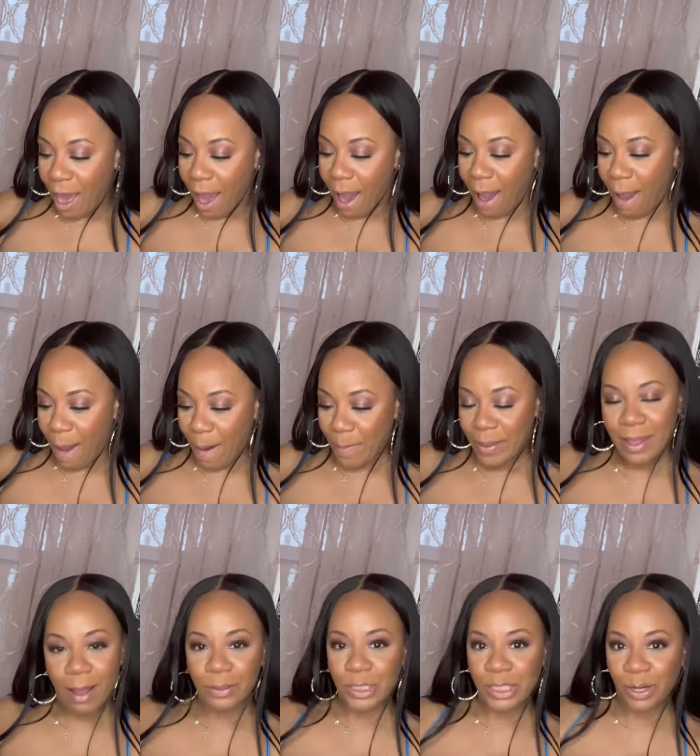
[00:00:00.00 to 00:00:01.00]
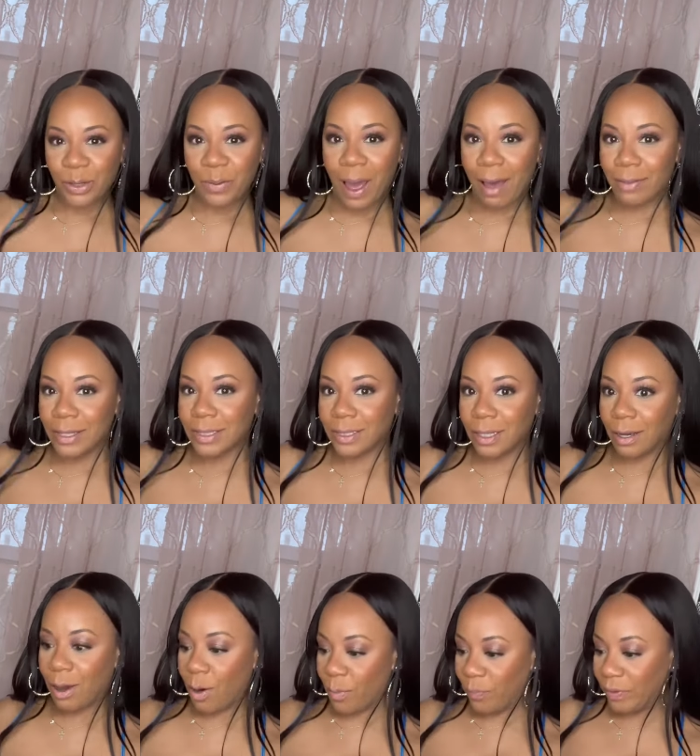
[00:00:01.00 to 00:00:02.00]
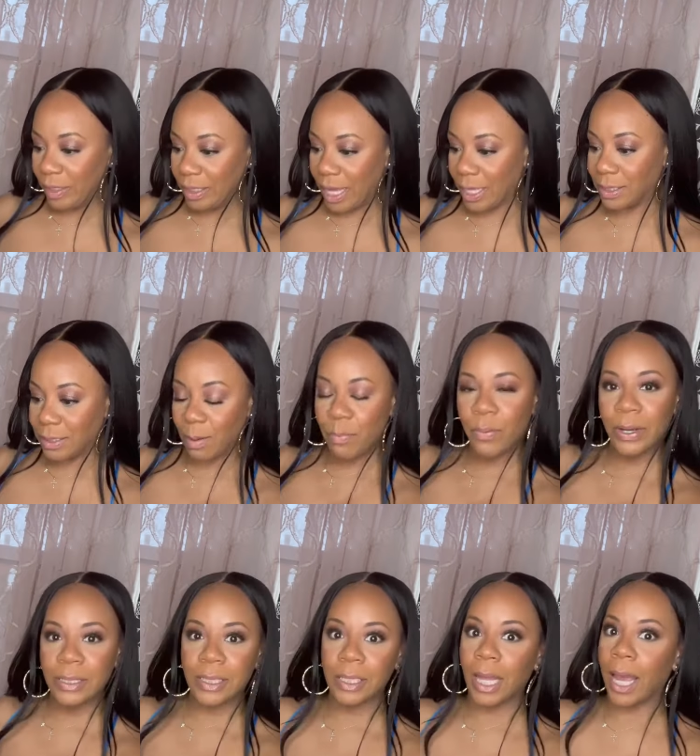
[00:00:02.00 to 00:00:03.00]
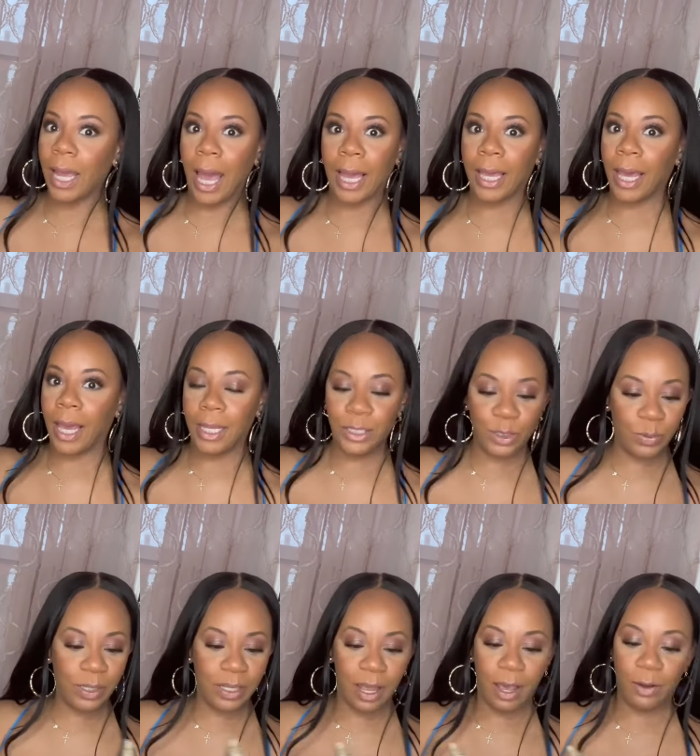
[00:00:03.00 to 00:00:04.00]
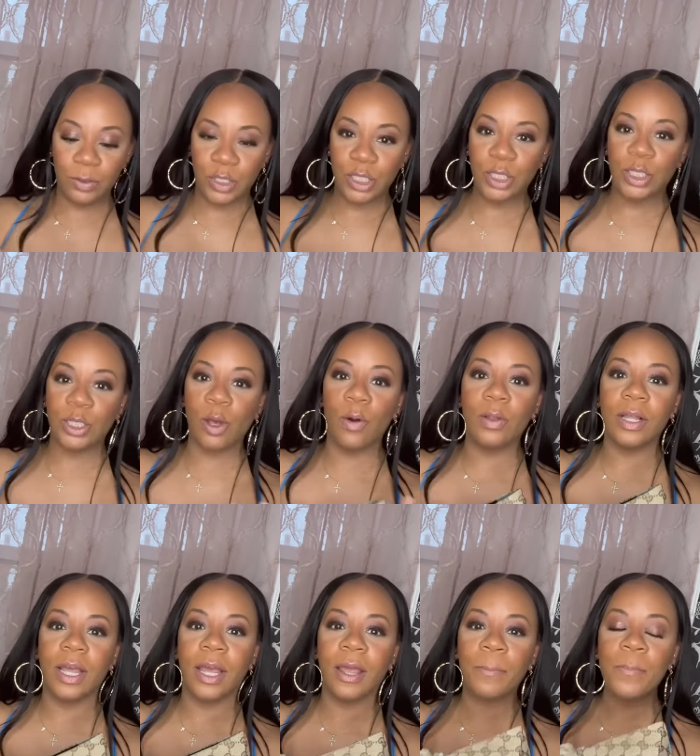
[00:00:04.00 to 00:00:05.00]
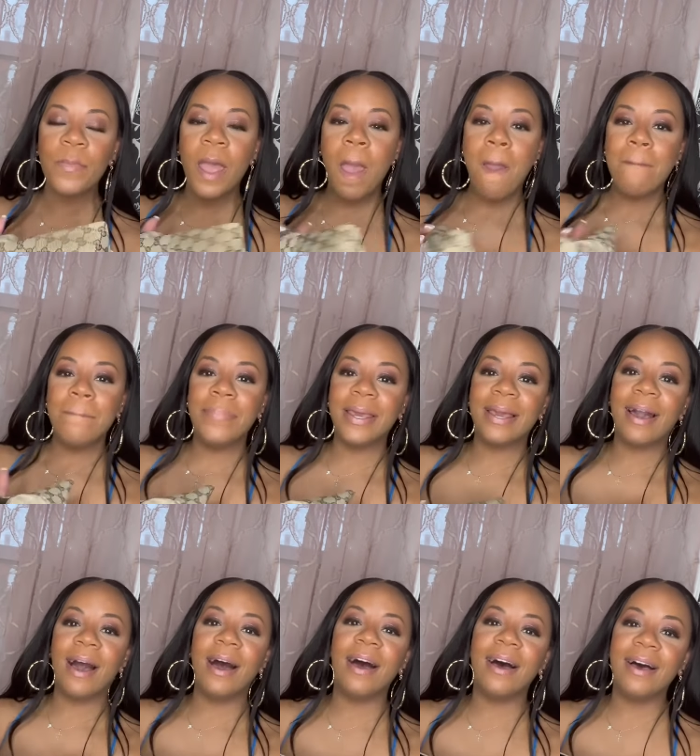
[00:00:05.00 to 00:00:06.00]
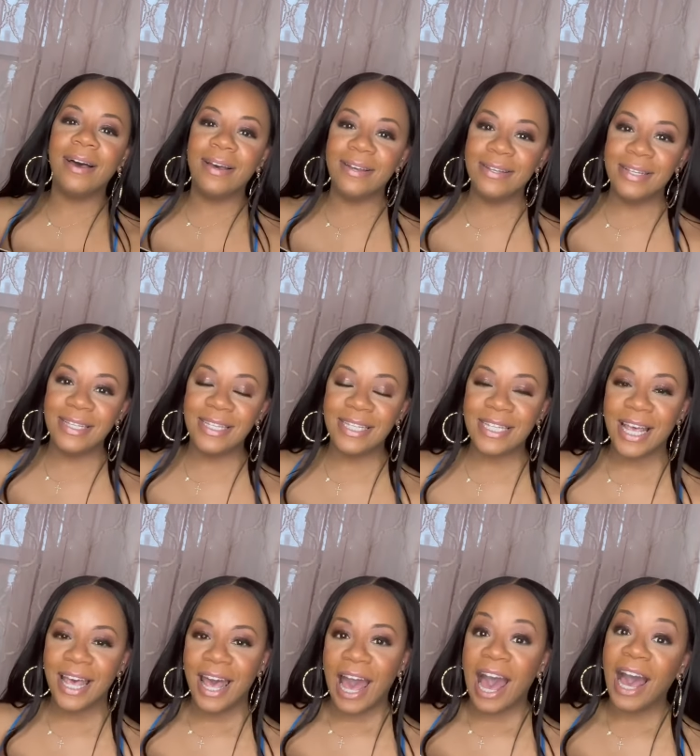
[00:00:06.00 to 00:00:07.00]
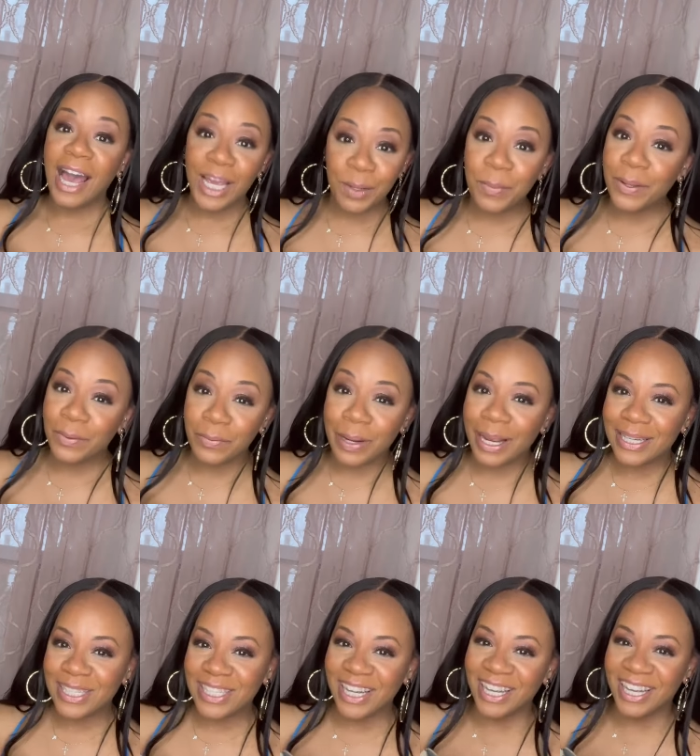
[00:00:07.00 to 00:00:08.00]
Um, and I'll show you how this looks, hopefully, at some point tonight. I can't do it now just solely because... I am in a rush.